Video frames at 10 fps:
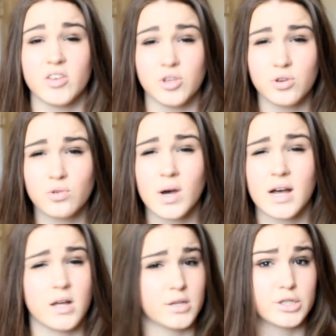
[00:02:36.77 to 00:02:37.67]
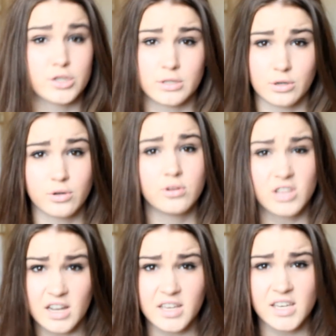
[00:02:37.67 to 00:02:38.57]
You are so
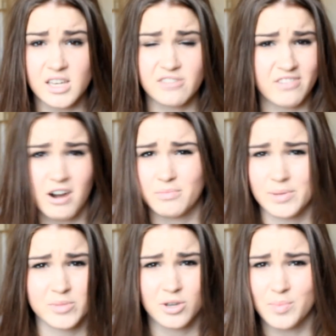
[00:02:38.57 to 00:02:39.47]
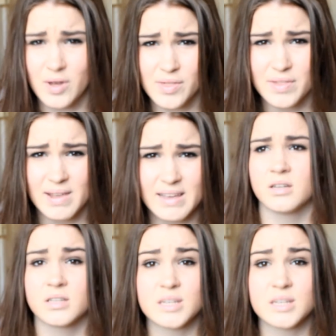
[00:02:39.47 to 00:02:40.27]
lucky if I remember your birthday.